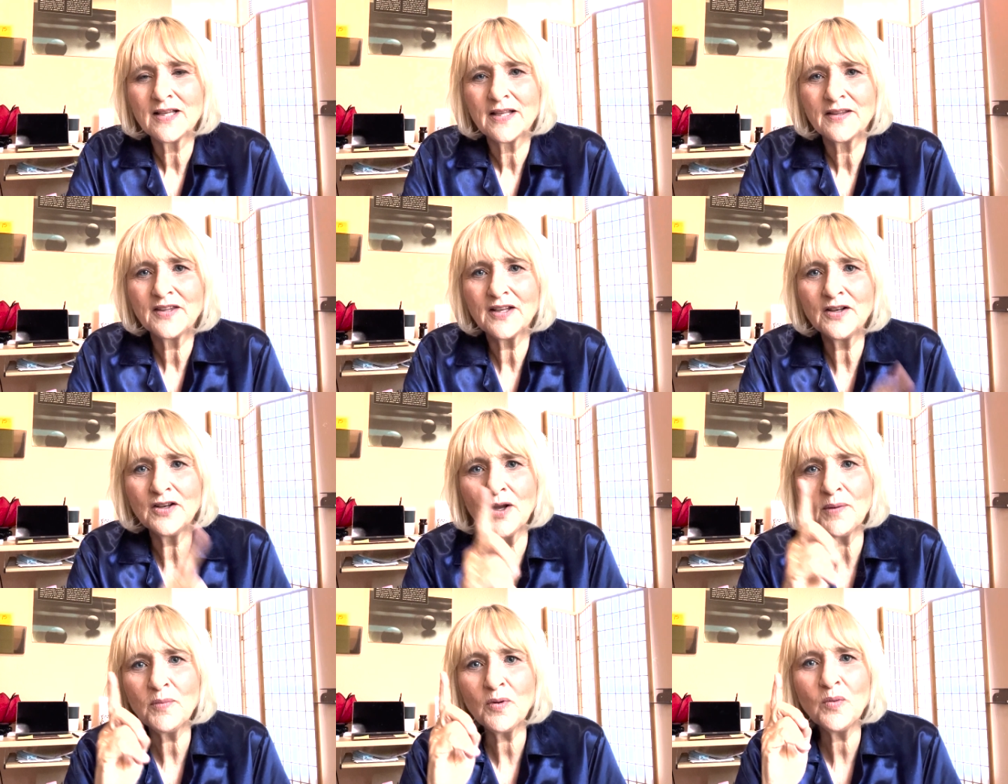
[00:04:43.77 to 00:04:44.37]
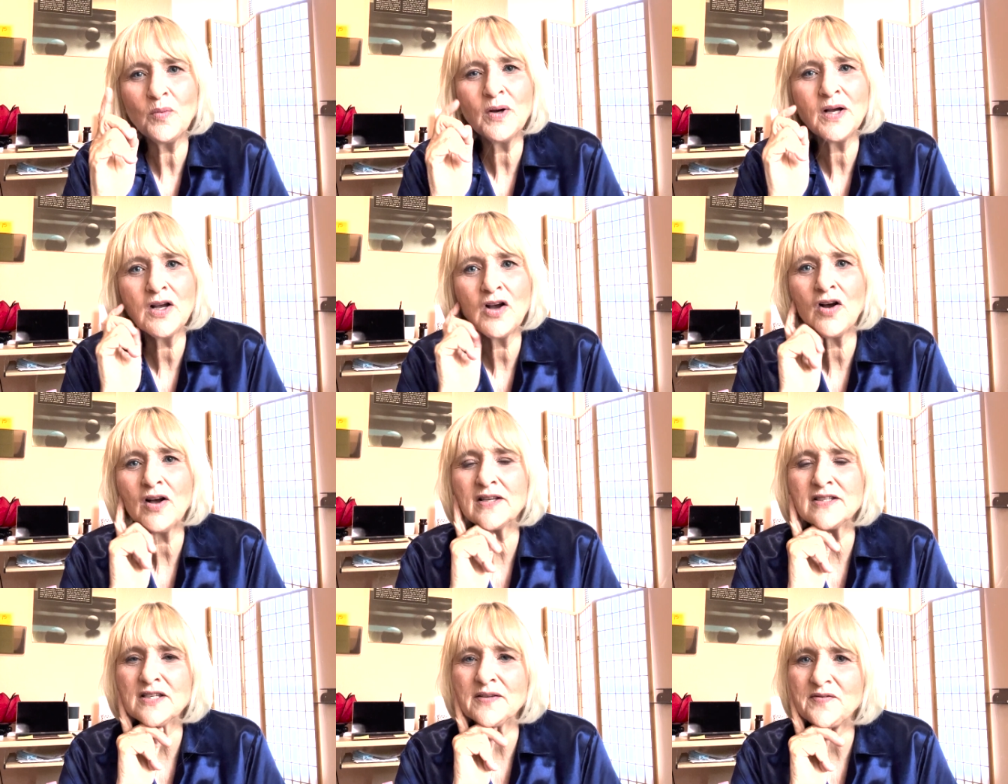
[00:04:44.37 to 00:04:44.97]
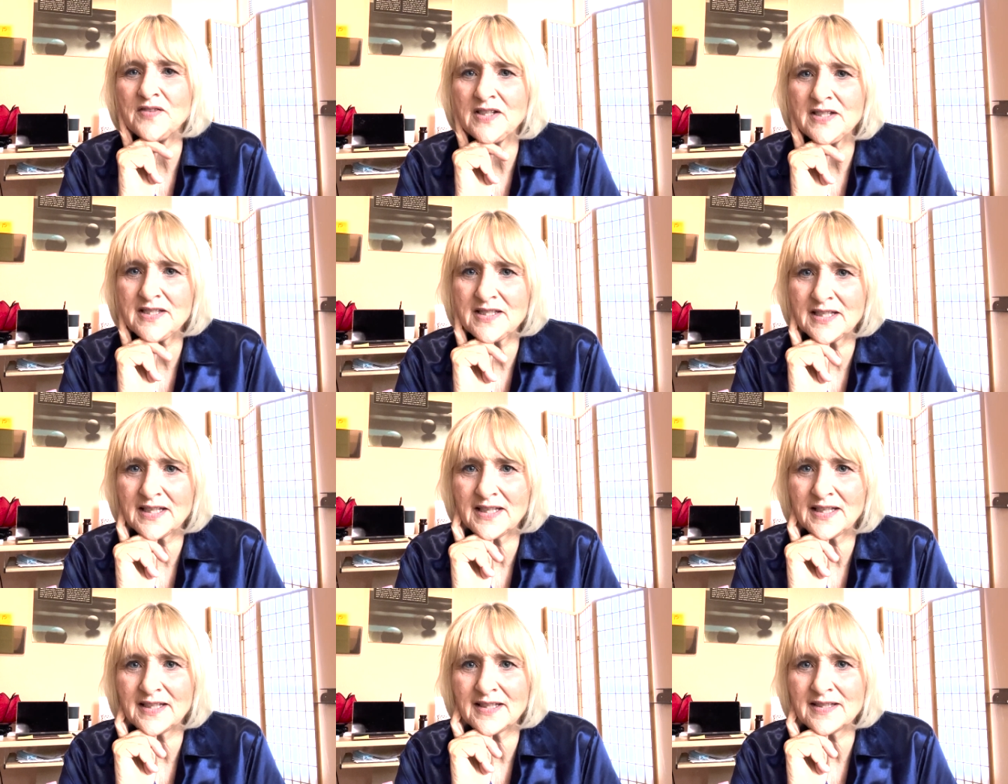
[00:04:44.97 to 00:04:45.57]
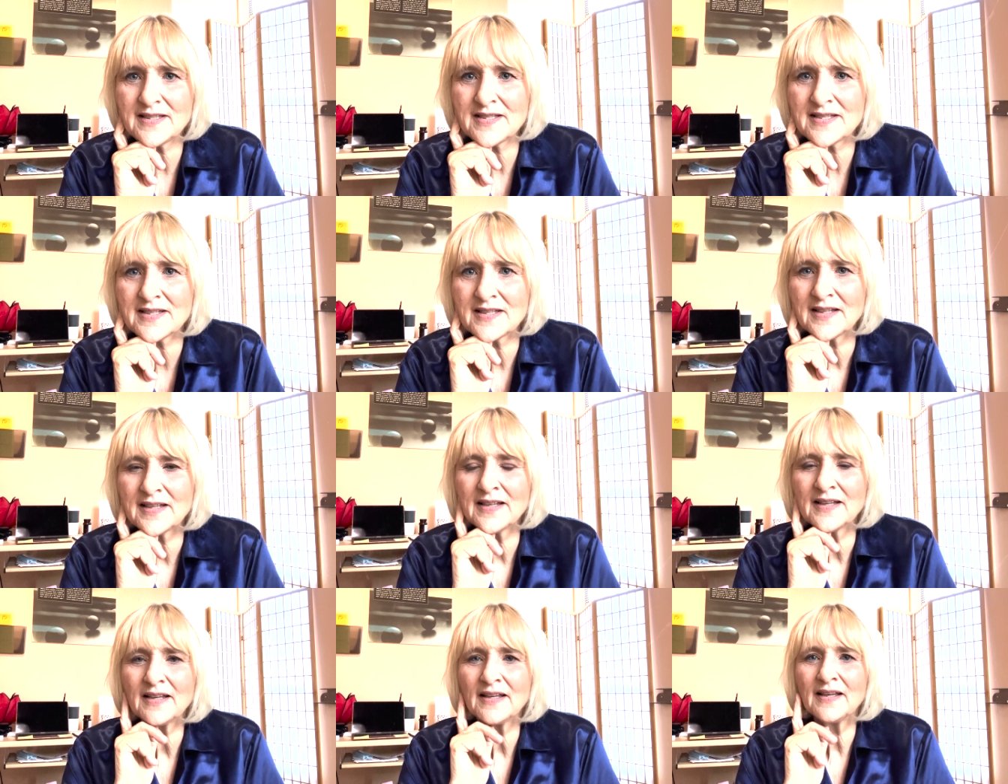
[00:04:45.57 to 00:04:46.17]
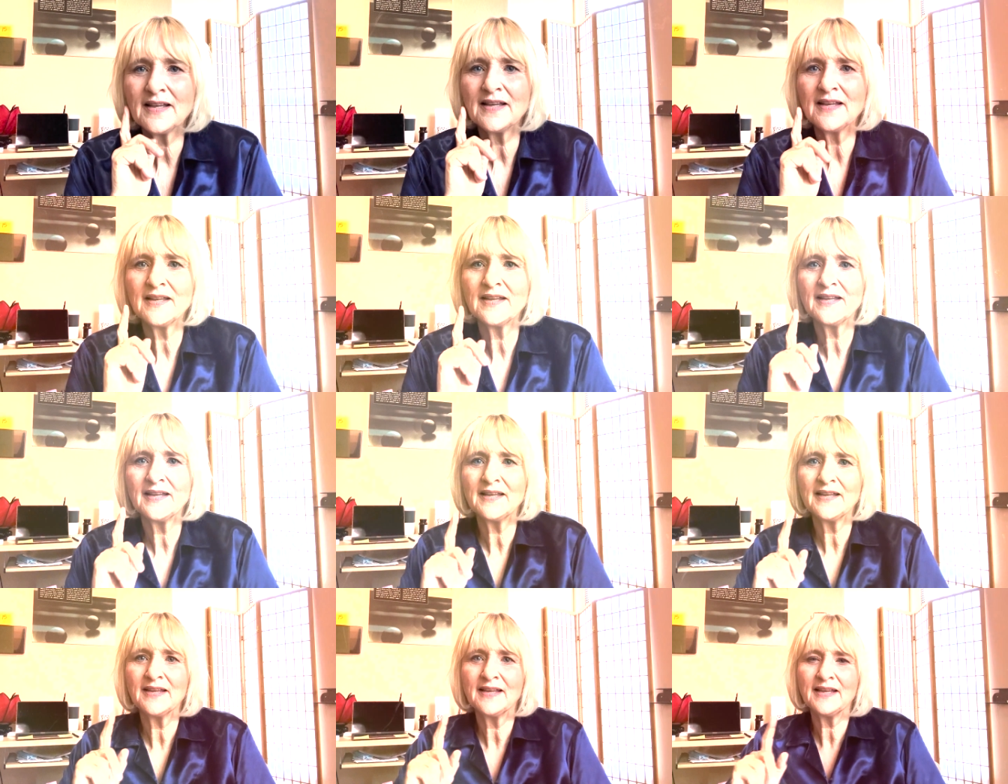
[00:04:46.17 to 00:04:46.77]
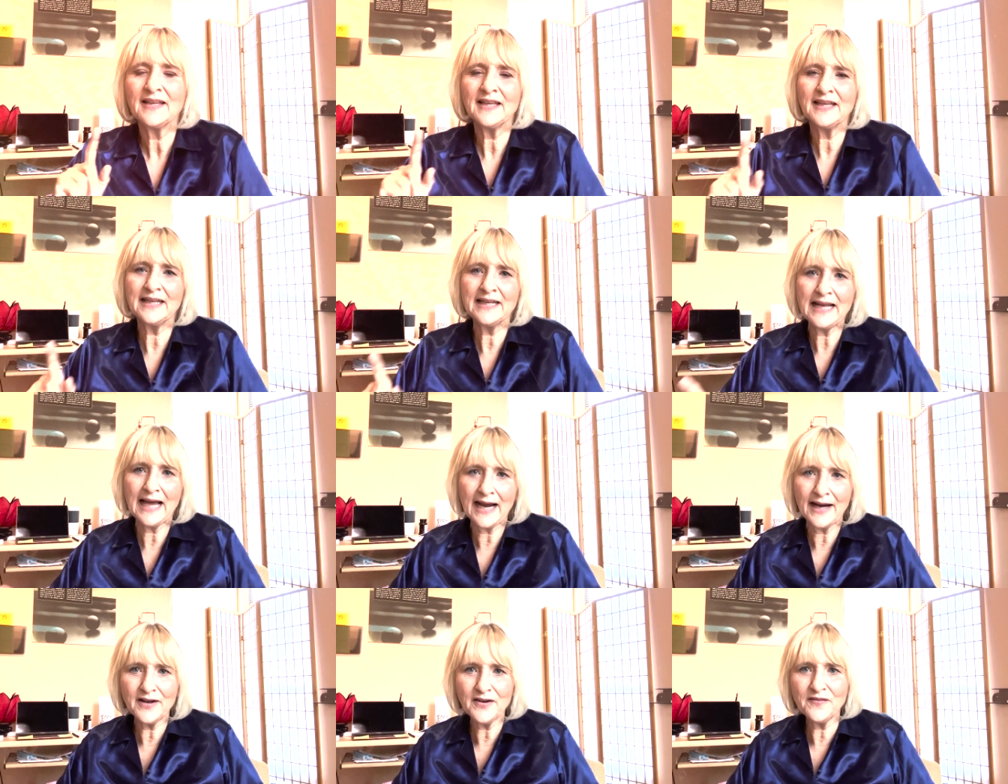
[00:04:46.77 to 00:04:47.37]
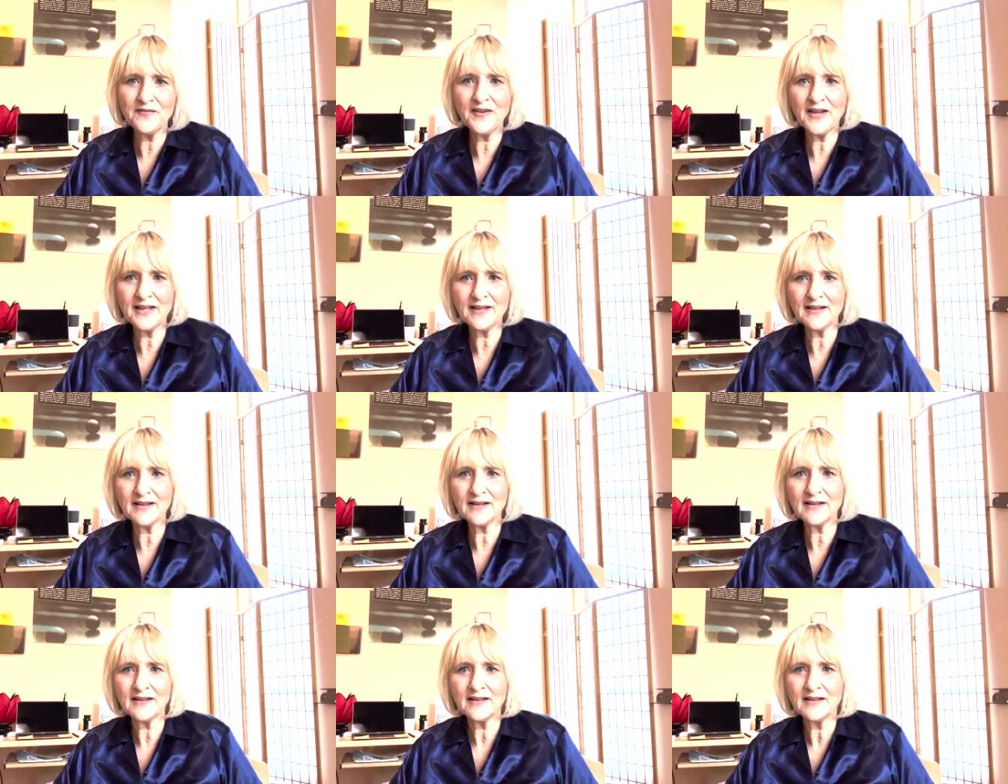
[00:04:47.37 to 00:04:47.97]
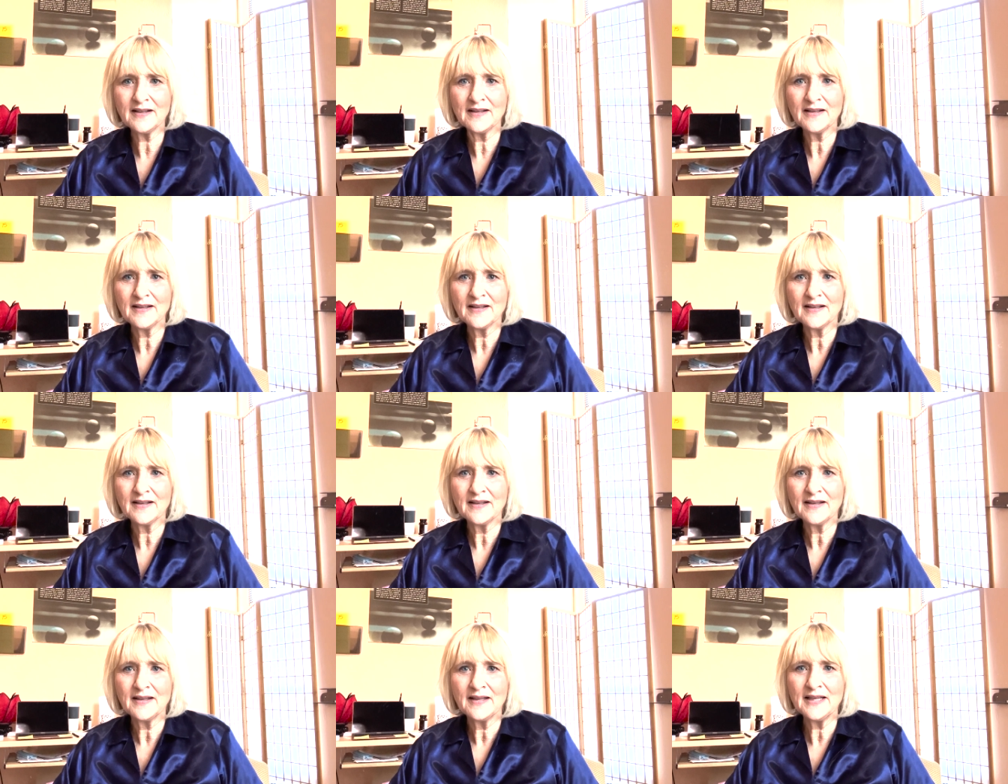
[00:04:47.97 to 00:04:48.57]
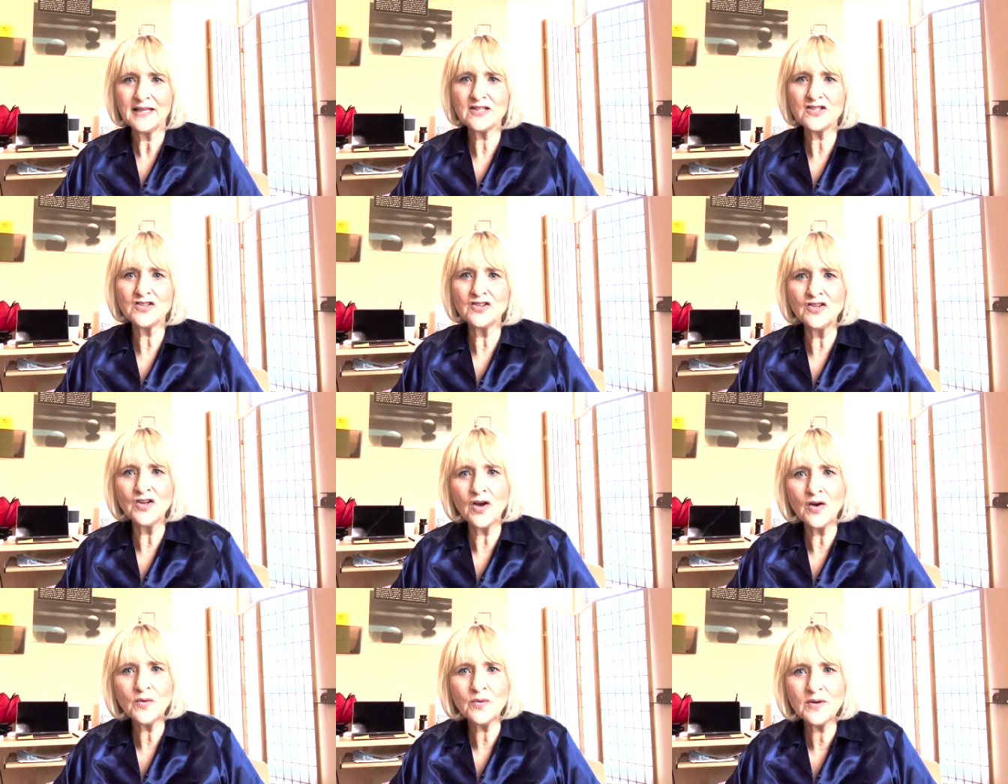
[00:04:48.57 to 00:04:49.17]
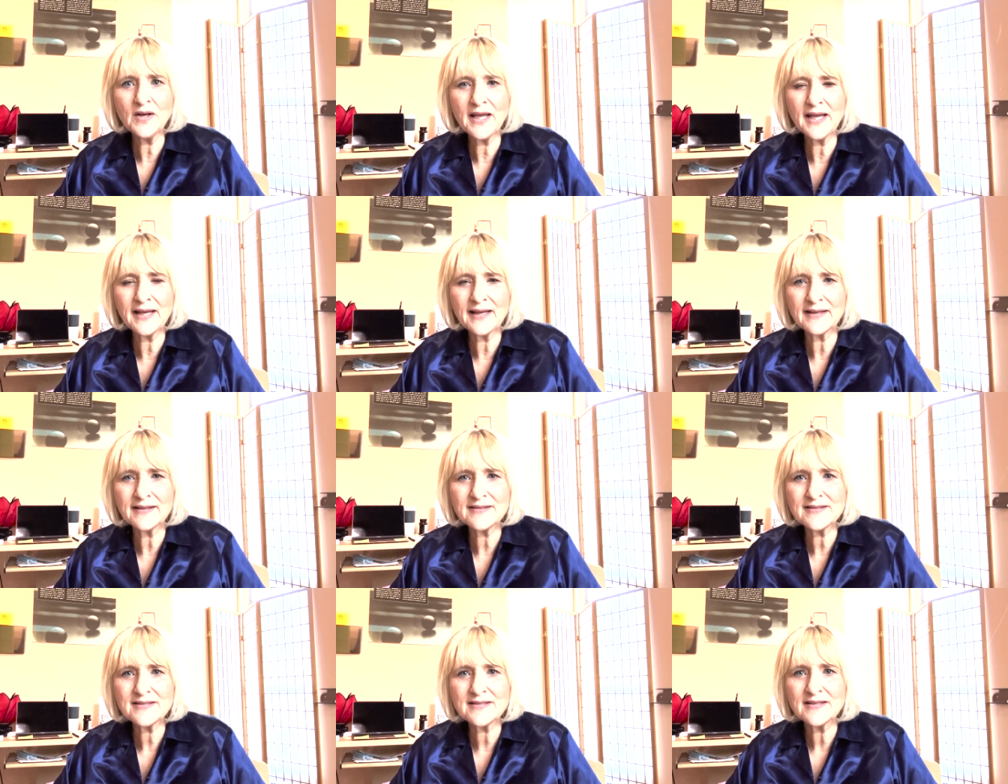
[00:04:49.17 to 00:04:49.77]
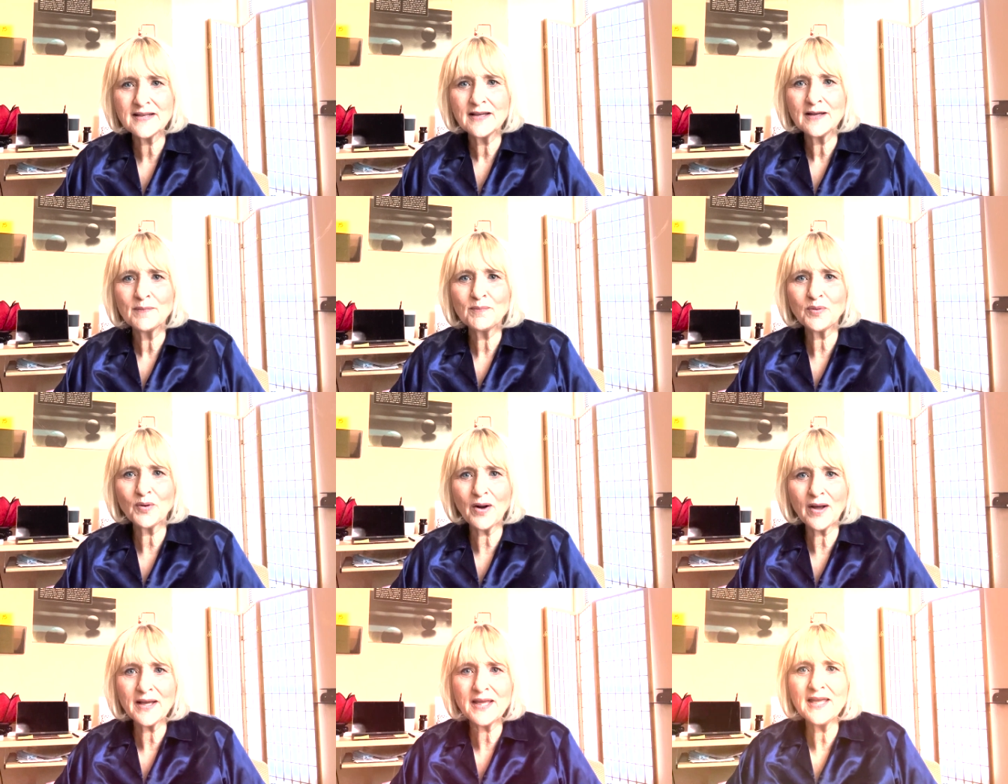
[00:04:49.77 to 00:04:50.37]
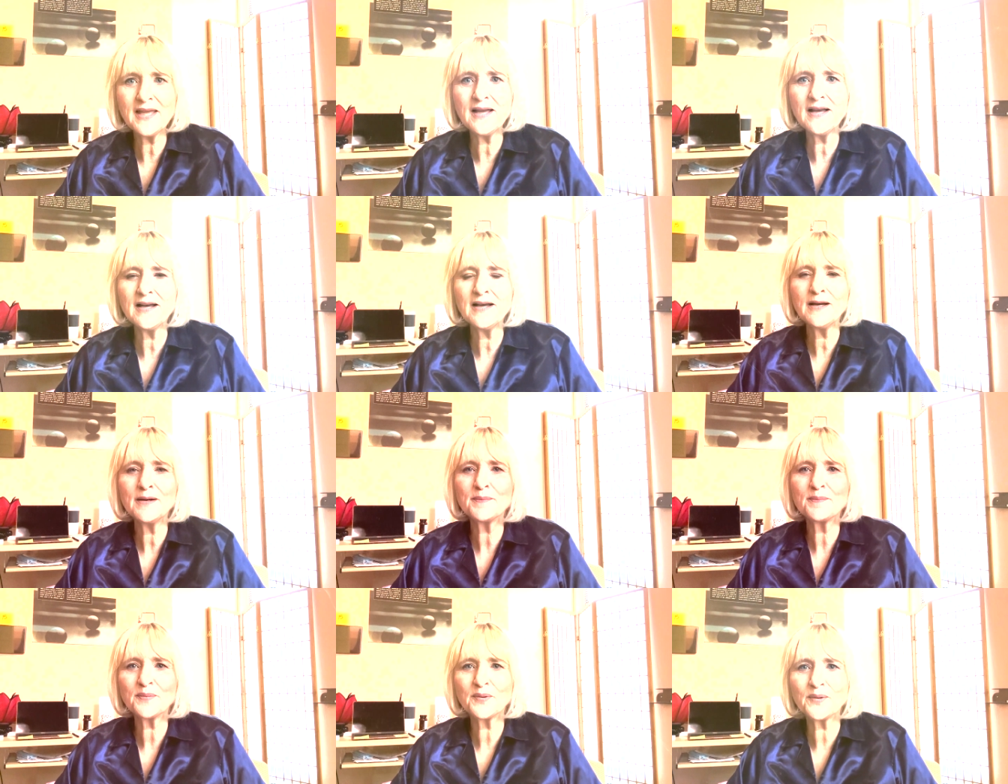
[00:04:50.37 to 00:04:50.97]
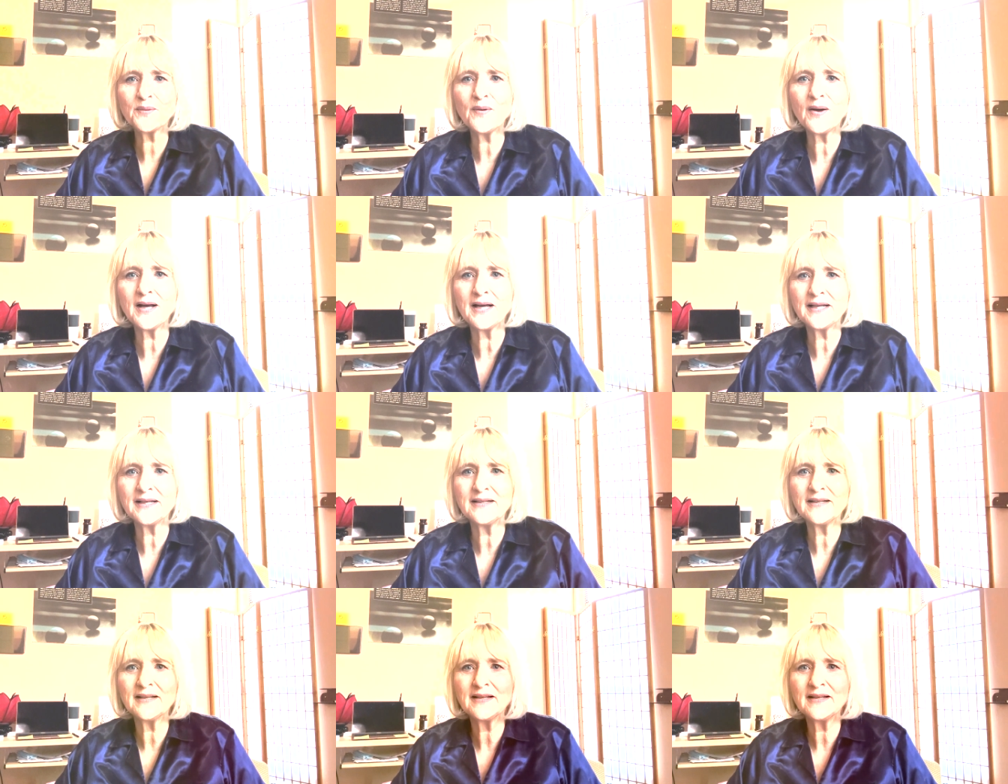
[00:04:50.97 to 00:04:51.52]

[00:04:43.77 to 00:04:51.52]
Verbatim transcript: The number one cause of disease in Ayurveda is known as Pragya Parad.